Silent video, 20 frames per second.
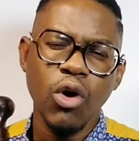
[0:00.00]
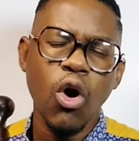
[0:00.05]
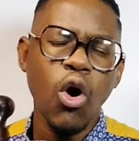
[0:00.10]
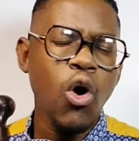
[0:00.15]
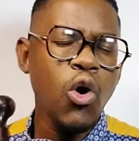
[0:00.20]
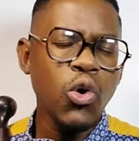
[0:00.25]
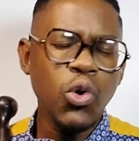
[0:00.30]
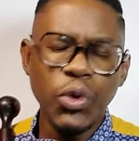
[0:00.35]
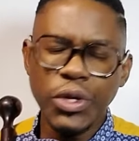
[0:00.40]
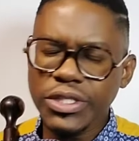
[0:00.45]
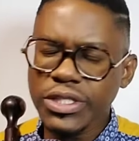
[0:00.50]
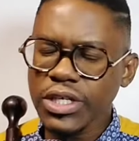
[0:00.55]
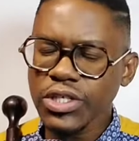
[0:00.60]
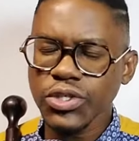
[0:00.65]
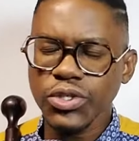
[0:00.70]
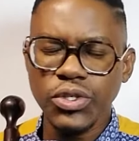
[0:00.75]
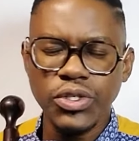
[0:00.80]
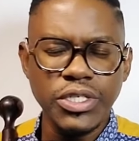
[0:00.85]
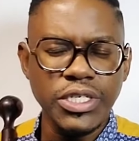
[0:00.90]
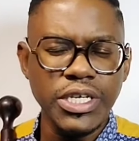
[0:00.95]
Always
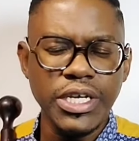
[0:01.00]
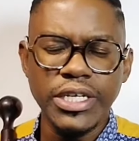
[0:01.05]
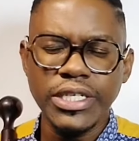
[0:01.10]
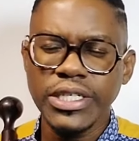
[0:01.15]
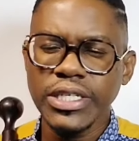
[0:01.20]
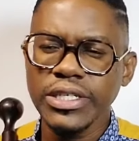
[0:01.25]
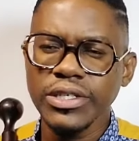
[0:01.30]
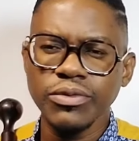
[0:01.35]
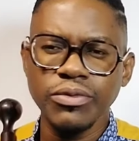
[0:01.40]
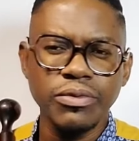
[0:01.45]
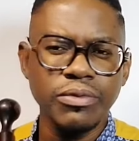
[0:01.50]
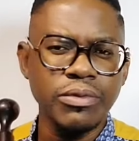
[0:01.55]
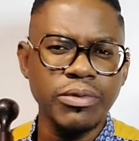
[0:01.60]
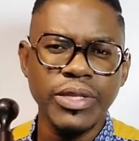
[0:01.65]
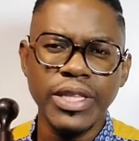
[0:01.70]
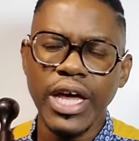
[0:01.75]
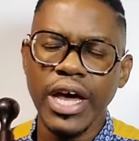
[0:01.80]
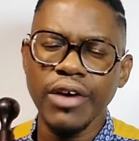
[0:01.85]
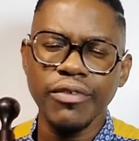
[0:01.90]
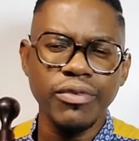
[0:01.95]
associated
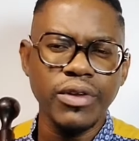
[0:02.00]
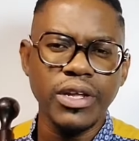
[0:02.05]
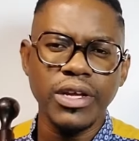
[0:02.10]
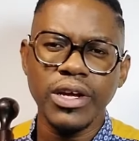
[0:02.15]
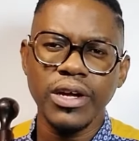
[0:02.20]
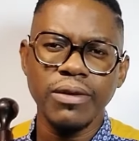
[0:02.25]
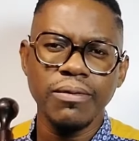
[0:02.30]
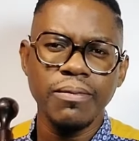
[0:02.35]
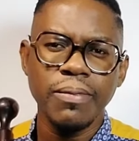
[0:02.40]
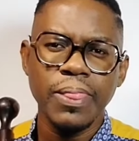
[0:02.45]
with Africa.